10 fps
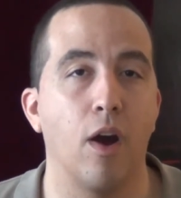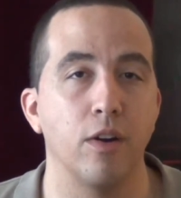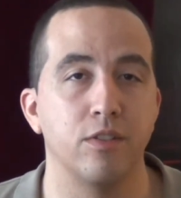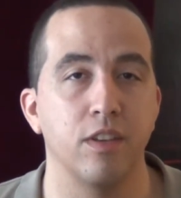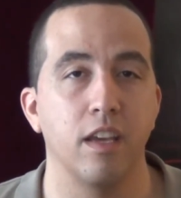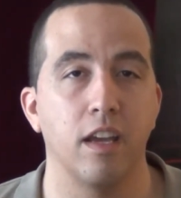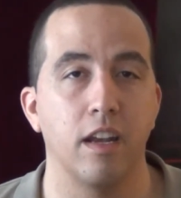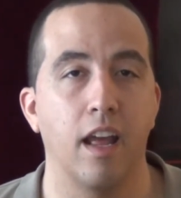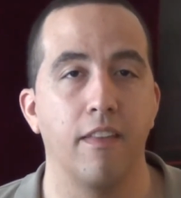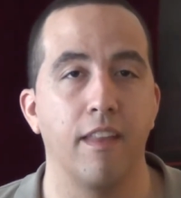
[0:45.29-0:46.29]
artsy
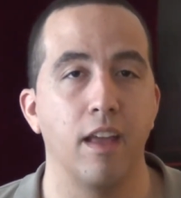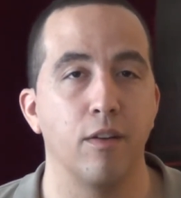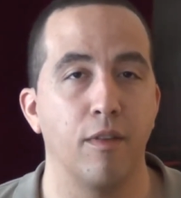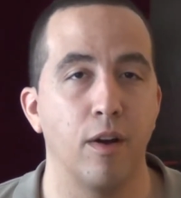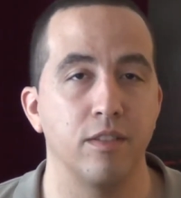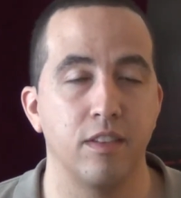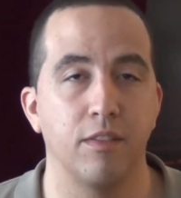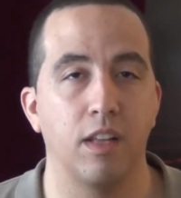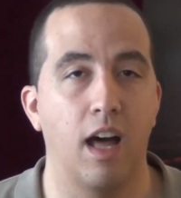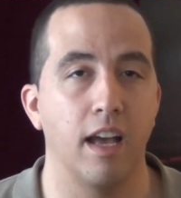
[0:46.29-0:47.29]
and that you're very
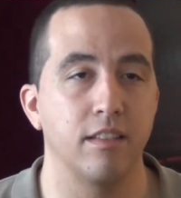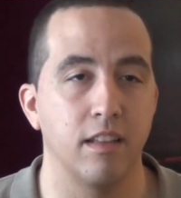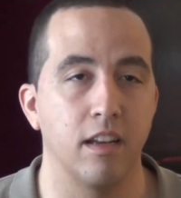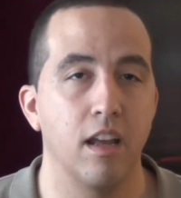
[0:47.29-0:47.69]
civilized,